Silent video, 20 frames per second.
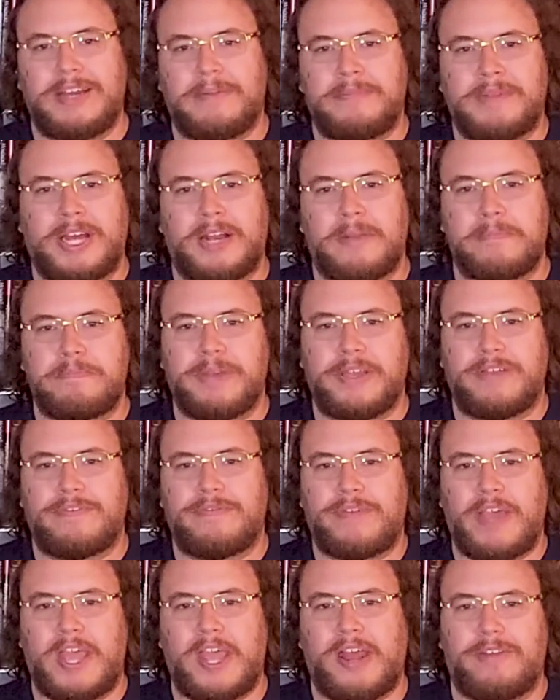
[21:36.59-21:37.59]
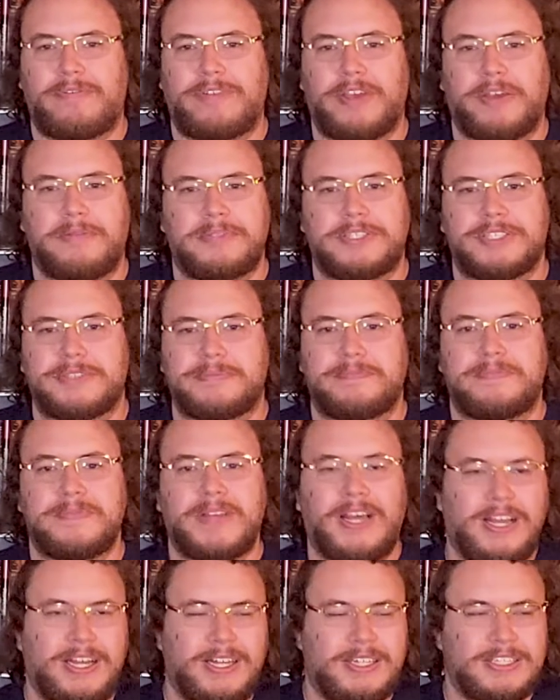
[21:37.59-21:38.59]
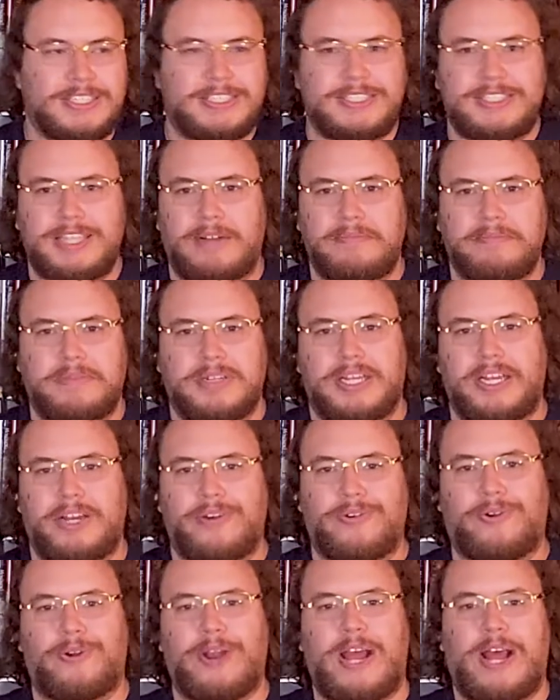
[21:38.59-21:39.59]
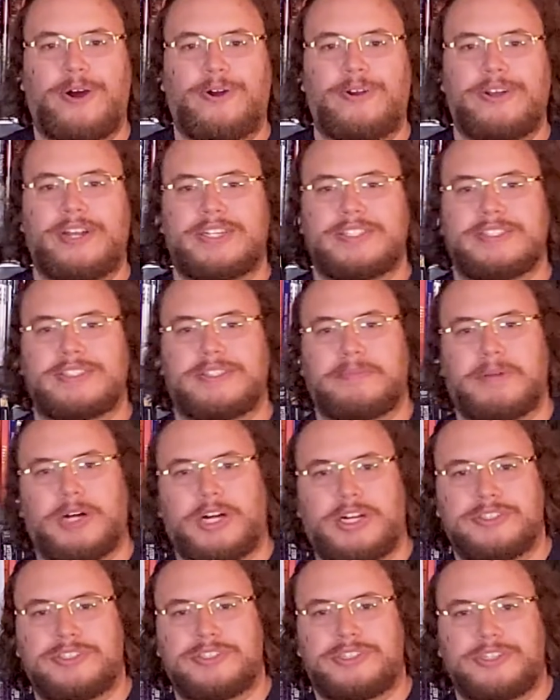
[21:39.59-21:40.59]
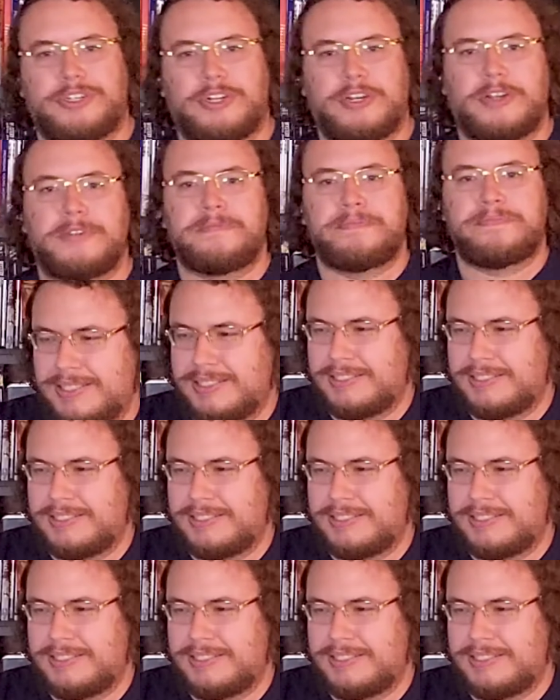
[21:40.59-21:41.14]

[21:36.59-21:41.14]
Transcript: I'm not a big fan of him just stumbling around as a monster.